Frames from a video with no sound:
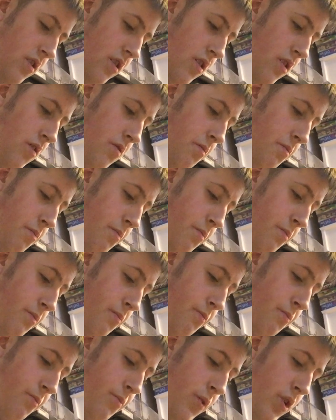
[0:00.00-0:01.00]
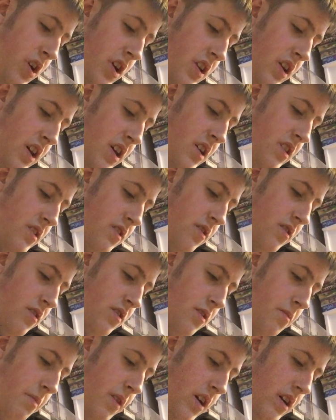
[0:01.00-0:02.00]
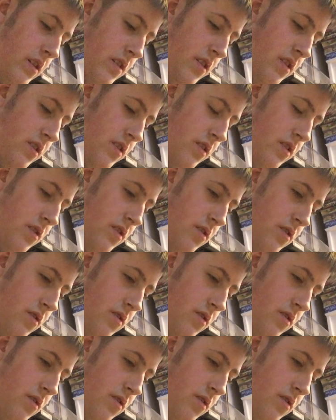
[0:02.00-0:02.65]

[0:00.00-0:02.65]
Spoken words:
you know, pretty decent, to be honest.